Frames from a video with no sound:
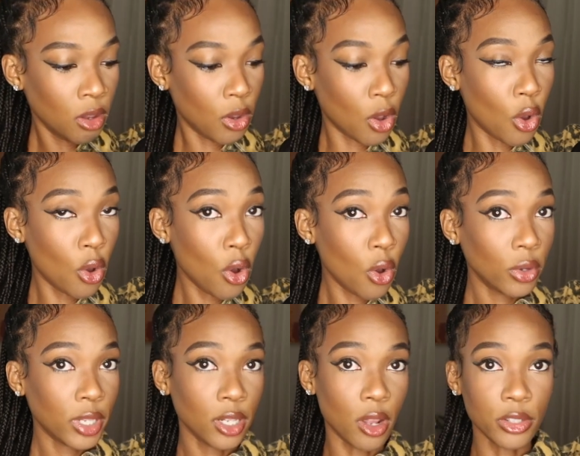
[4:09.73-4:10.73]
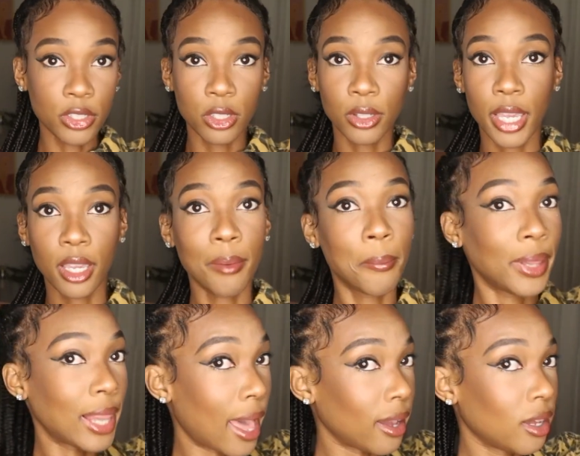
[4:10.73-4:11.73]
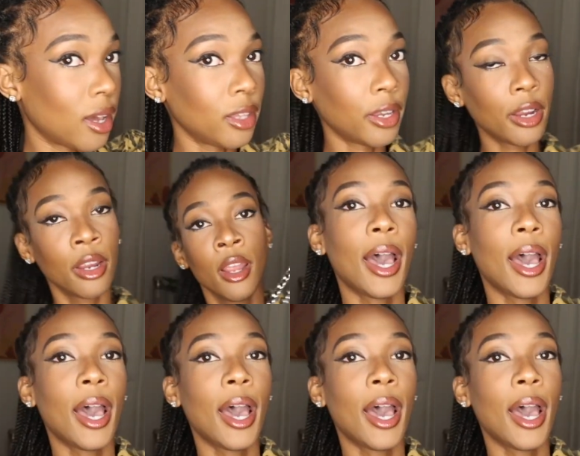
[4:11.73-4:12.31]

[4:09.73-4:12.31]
gold and also like a black color.